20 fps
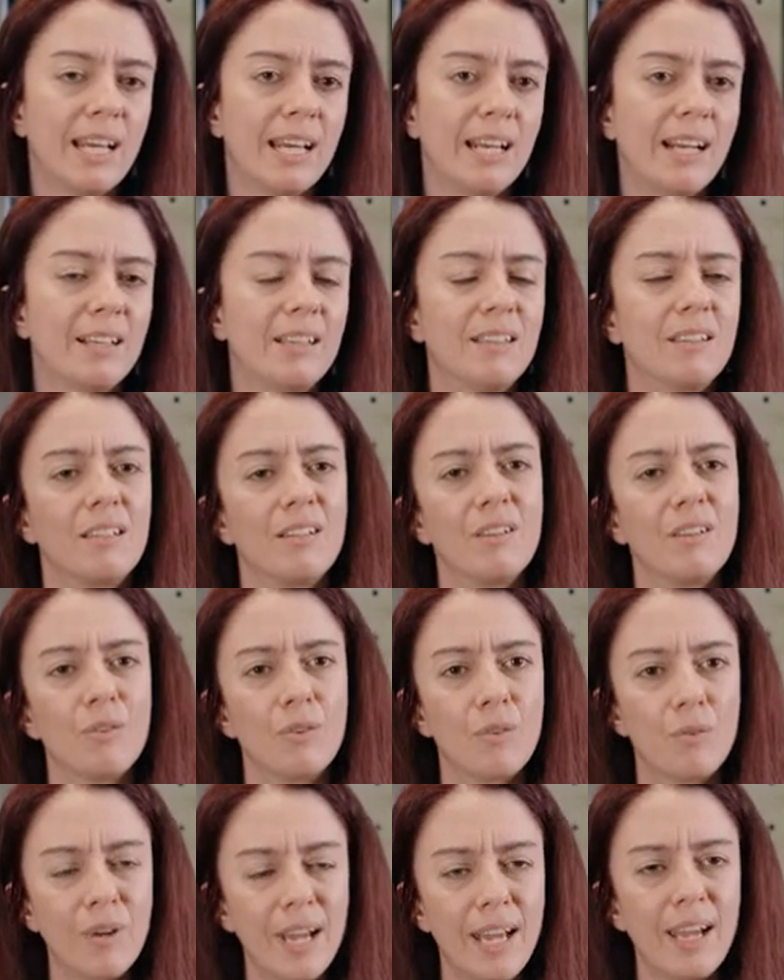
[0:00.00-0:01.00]
and at
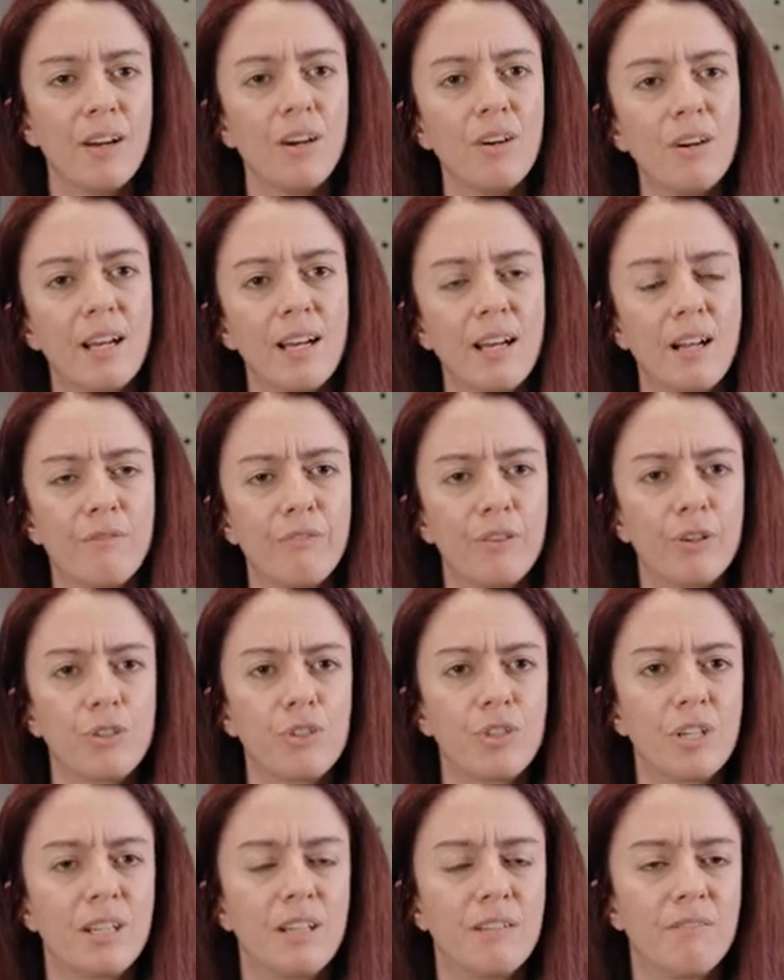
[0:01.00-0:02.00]
rare and
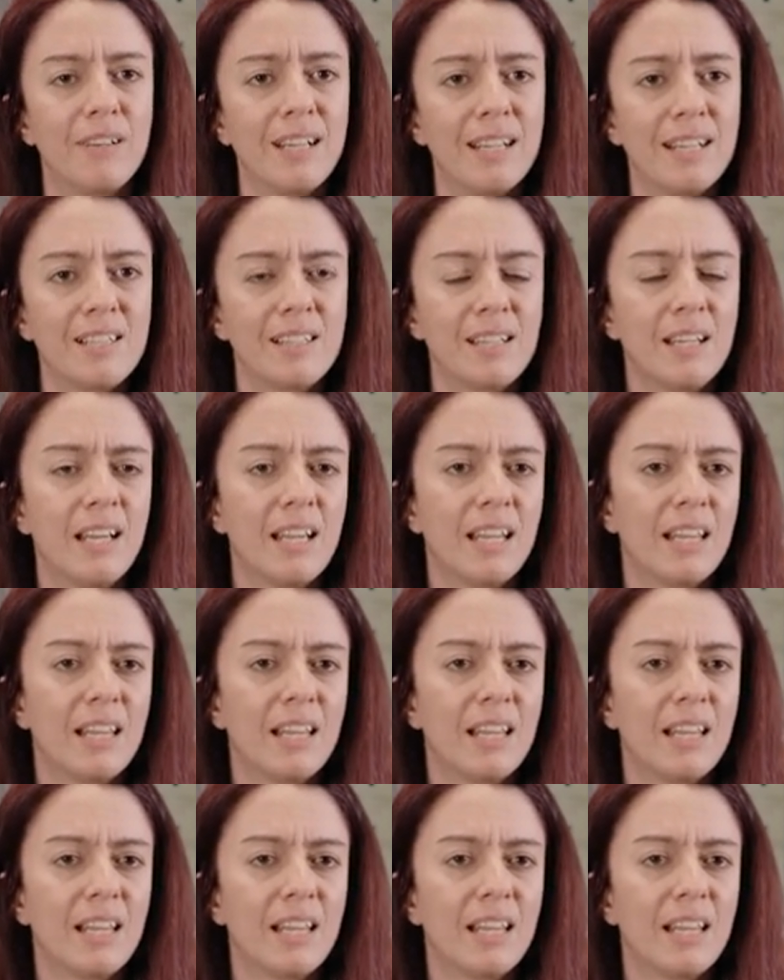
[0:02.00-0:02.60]
unfortunate events,